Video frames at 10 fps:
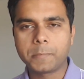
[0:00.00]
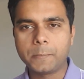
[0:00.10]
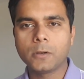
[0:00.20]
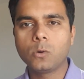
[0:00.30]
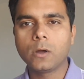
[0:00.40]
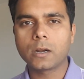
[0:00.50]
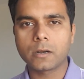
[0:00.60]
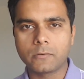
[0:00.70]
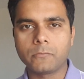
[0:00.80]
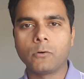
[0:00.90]
people
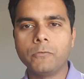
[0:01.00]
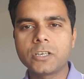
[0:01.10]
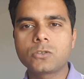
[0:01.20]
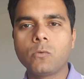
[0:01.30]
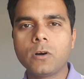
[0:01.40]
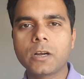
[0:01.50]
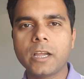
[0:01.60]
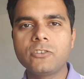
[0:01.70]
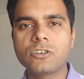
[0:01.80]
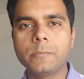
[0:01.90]
who wish to
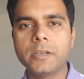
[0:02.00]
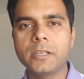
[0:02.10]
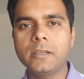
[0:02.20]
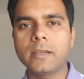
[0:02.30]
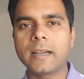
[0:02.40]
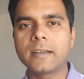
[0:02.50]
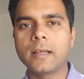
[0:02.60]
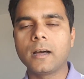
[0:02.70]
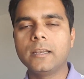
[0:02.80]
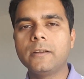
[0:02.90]
work in Germany and
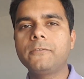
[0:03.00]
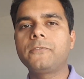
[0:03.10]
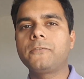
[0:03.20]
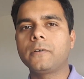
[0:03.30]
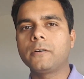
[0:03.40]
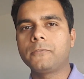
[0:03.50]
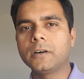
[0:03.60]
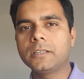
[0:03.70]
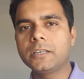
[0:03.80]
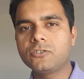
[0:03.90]
live
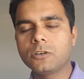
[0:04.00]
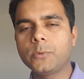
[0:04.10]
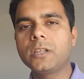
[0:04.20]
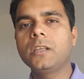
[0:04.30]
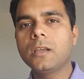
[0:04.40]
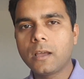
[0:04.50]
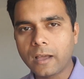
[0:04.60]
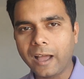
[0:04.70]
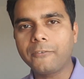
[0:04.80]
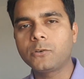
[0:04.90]
further in Germany
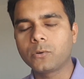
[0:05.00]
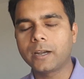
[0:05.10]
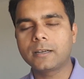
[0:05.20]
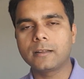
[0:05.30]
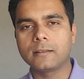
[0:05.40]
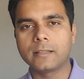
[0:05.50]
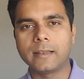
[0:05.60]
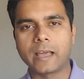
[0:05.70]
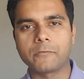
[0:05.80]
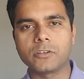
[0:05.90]
have to get the
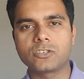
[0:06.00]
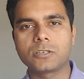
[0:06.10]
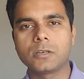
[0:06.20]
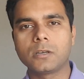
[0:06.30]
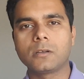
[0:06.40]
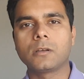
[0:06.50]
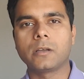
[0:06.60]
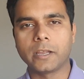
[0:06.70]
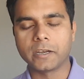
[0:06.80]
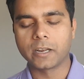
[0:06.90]
language
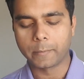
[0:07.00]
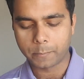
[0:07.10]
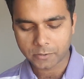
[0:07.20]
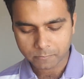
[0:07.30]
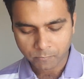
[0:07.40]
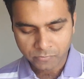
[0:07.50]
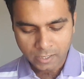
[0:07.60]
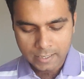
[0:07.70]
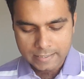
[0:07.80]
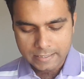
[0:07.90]
in grip.
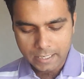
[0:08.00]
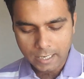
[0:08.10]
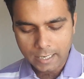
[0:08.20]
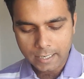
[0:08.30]
See,